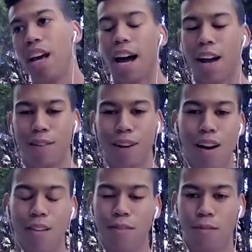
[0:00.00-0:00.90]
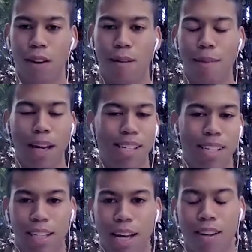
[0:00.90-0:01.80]
i have a lot of
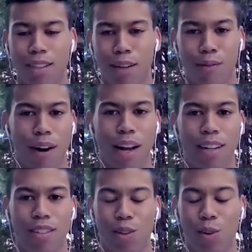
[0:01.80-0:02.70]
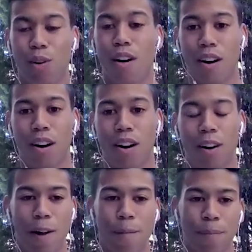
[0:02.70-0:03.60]
amazing talented friends who
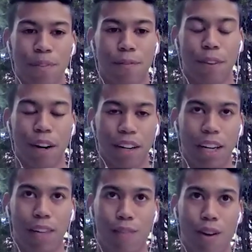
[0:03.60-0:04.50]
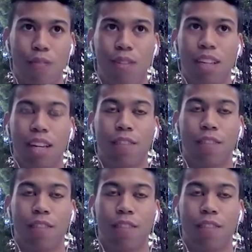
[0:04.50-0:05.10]
are very involved in like